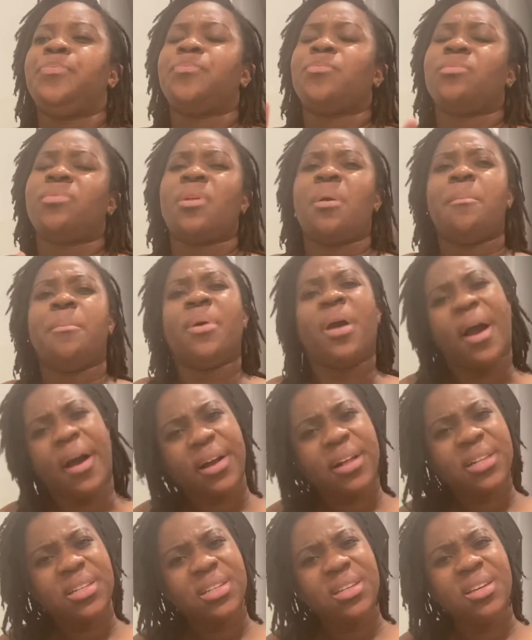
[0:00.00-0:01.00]

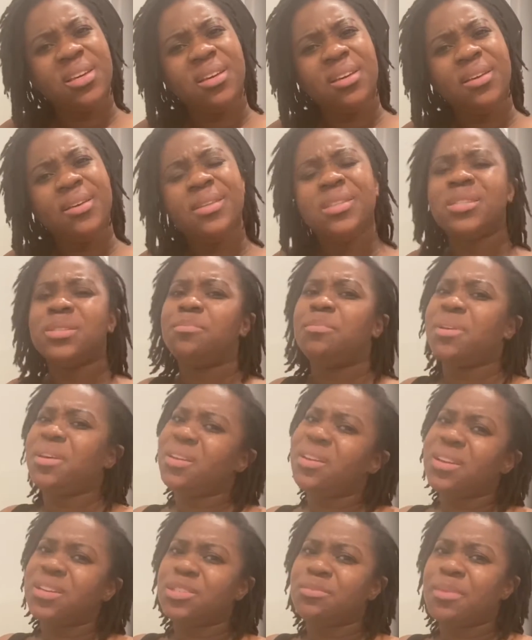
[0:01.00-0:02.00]
broccoli,
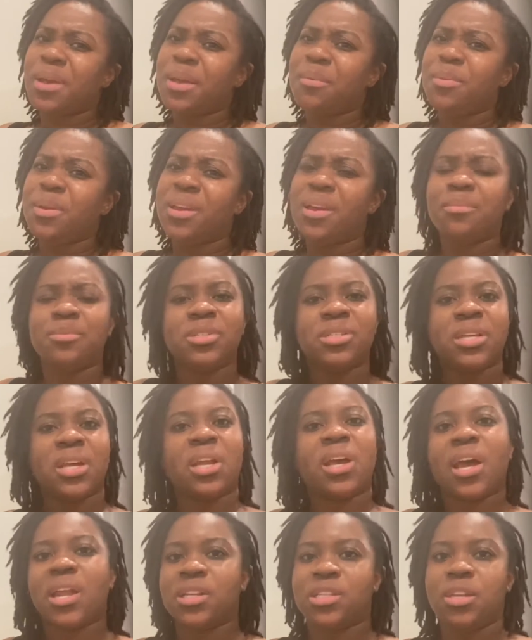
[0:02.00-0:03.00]
spinach maybe. I'm just gonna
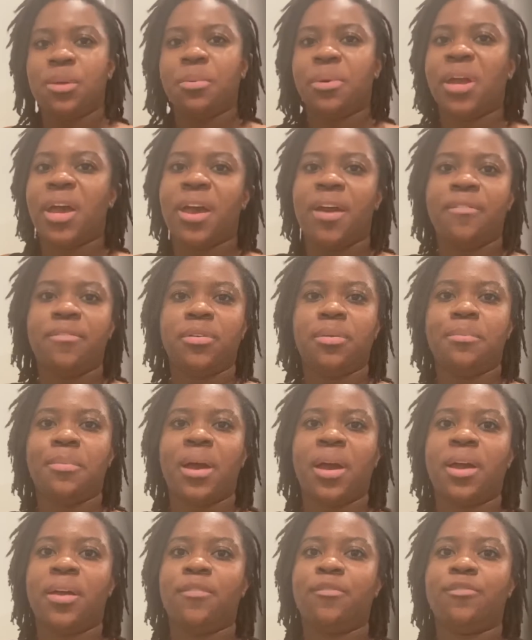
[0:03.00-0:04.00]
kind of see what I have in
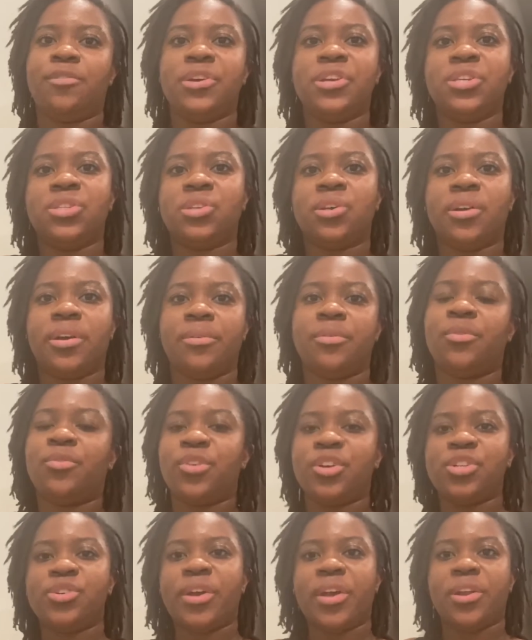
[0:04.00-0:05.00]
my freezer and
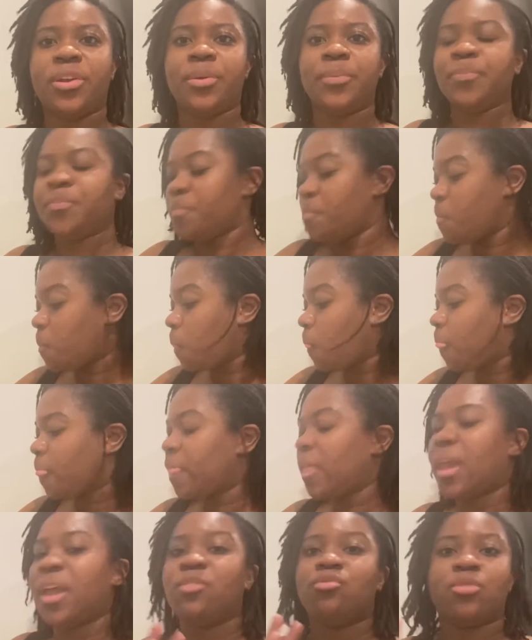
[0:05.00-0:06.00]
refrigerator
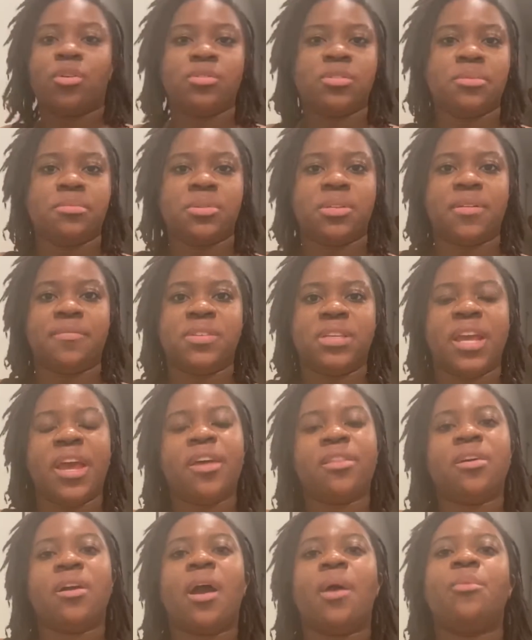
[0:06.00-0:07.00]
and throw some stuff
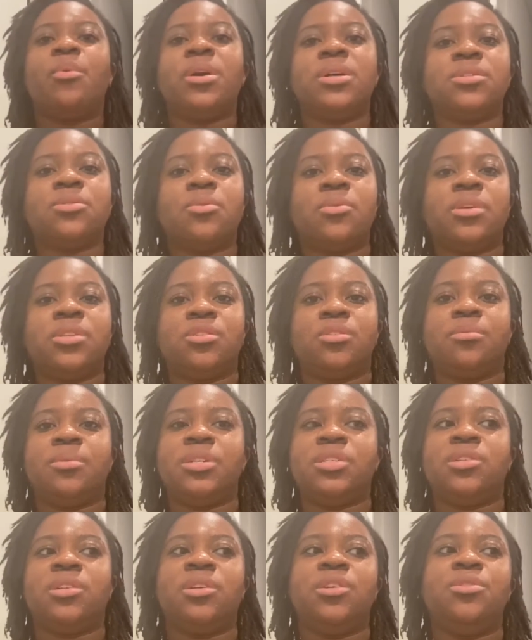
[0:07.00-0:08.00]
together. I was going to
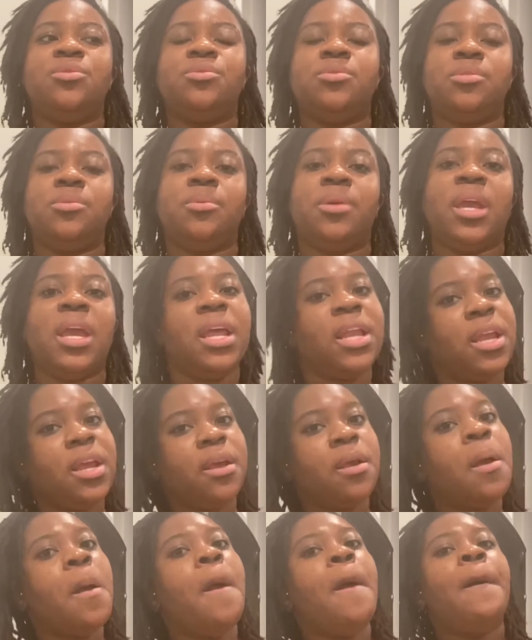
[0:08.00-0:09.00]
originally use
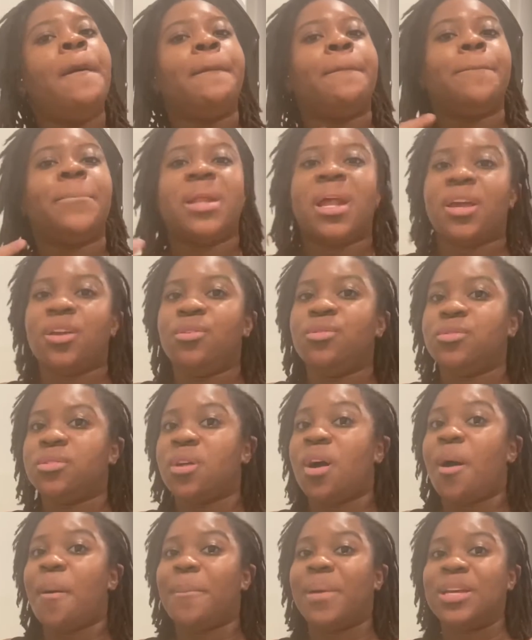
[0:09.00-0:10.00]
zucchini, but I used
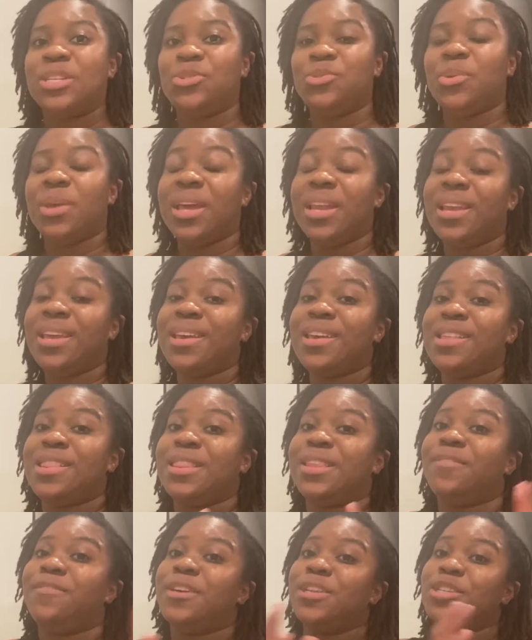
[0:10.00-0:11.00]
all my zucchini in
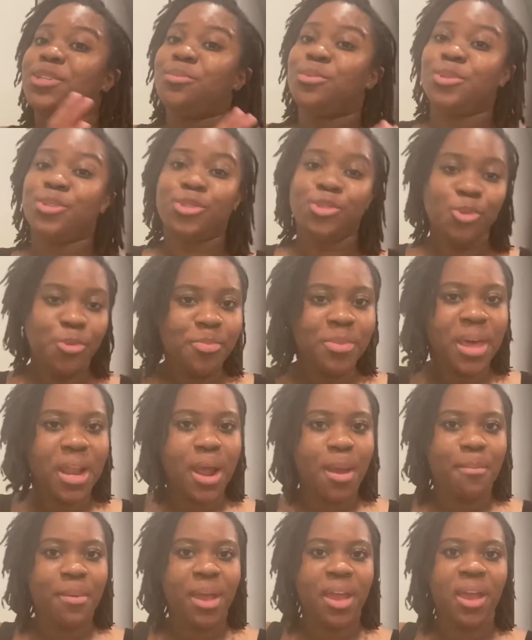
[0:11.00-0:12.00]
the vegetable soup that I
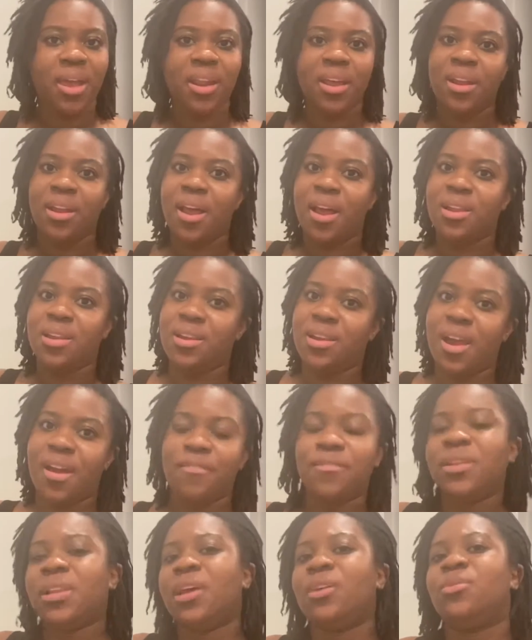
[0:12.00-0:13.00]
made, and I did not
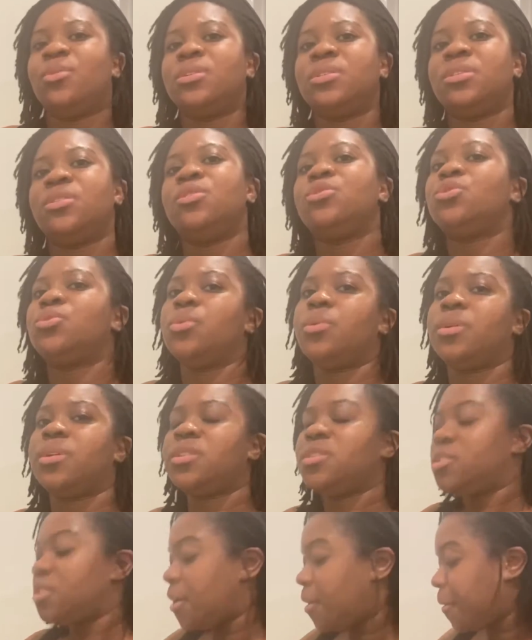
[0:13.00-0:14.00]
feel like going to the store,
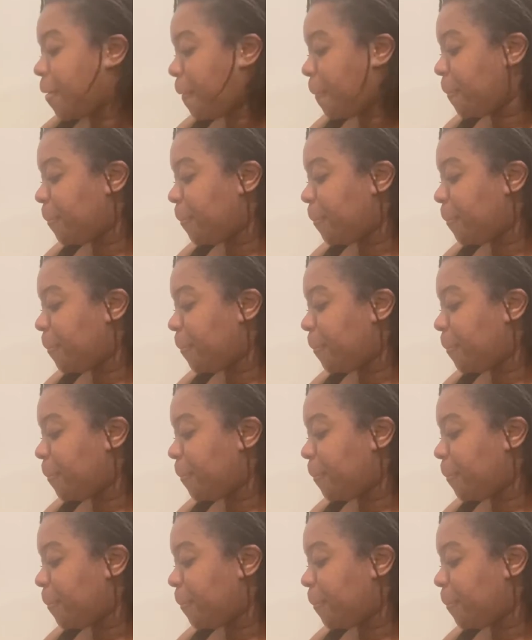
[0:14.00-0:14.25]
so